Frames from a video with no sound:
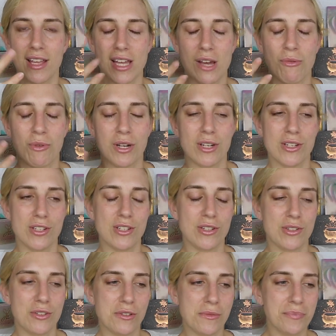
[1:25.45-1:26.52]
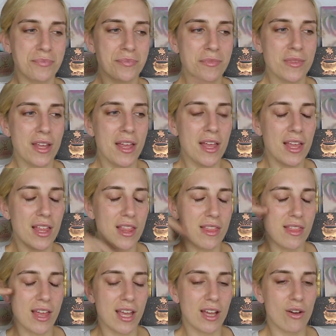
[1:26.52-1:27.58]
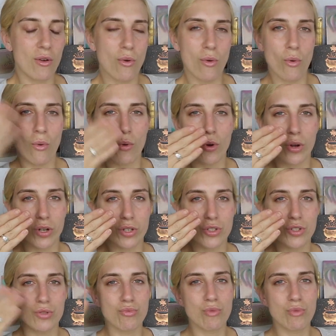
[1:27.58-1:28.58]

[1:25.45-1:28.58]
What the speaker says: I want to do like orange,